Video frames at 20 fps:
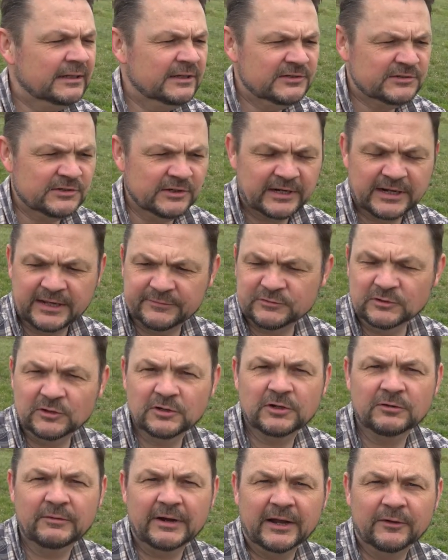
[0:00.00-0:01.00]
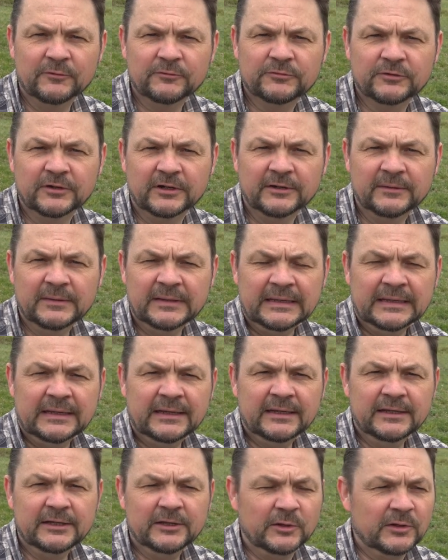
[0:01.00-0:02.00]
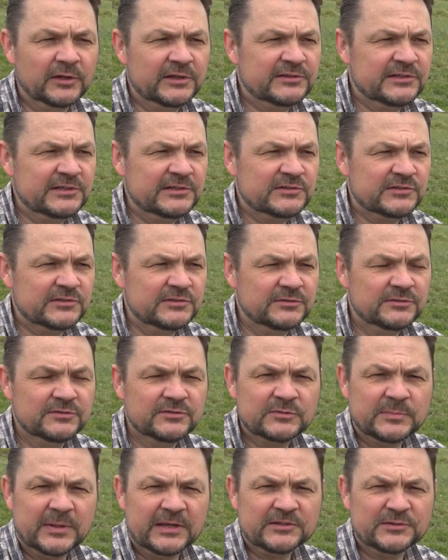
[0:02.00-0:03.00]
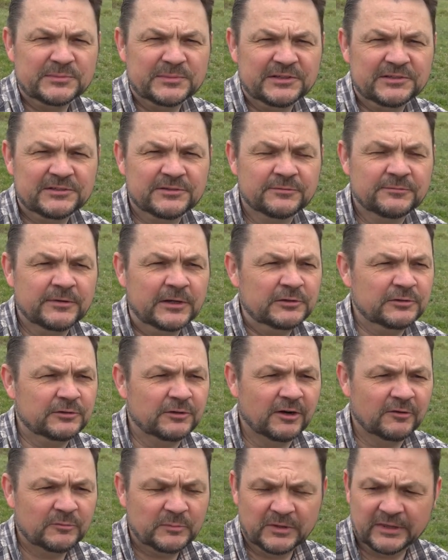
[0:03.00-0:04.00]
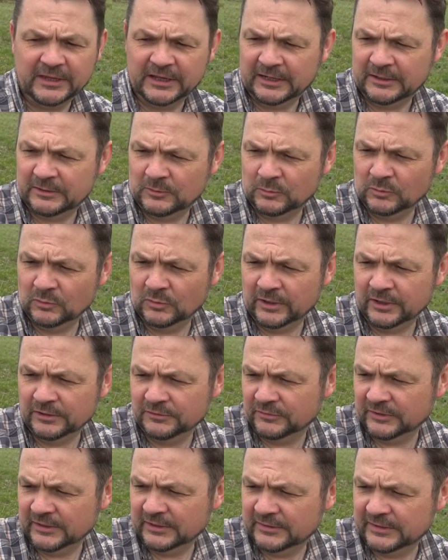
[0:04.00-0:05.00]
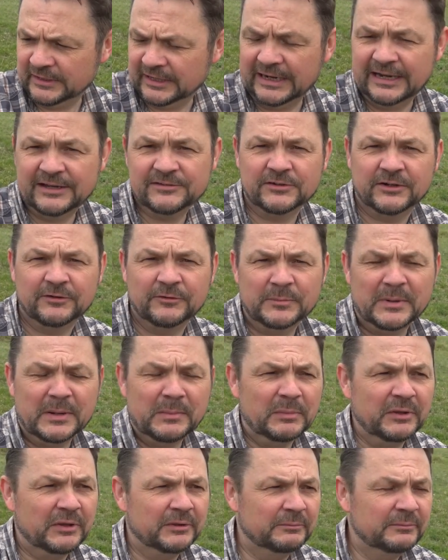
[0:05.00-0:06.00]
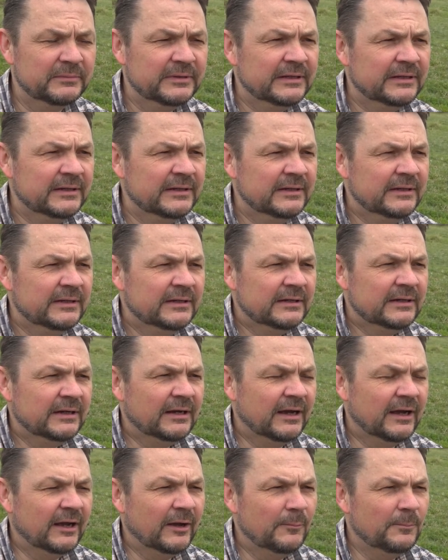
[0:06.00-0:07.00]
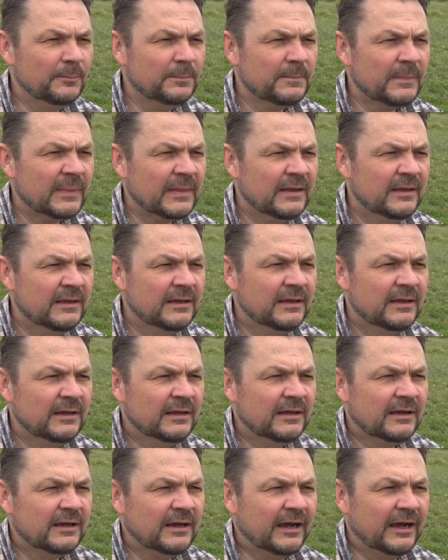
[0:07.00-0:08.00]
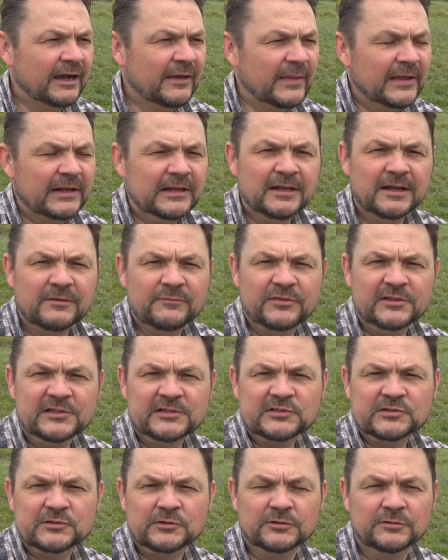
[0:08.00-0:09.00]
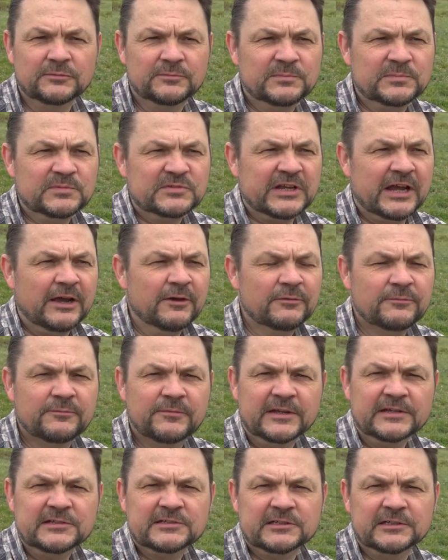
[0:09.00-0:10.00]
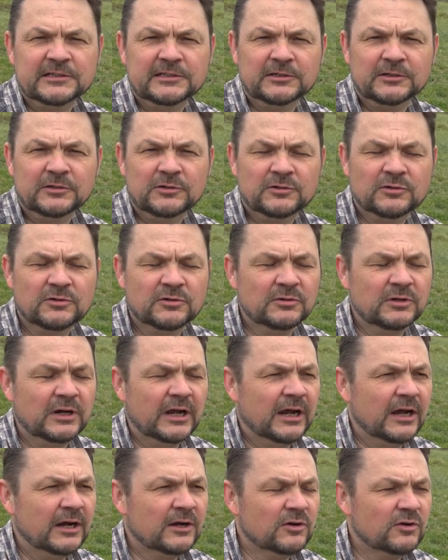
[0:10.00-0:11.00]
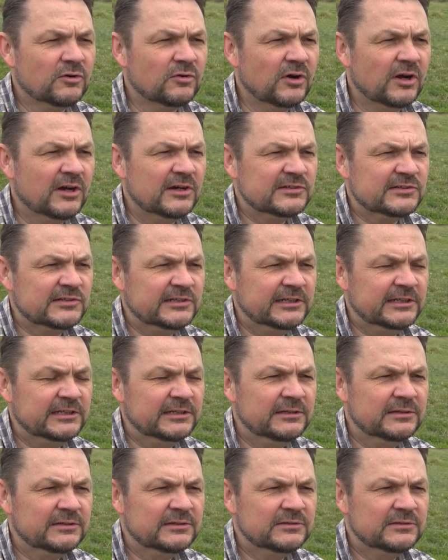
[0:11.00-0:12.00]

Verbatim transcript: So I'm going to have to look around for you know, a decent specimen to photograph, but they're all over they're as I remember them. Um, and they love these sort of south-facing uh, grassy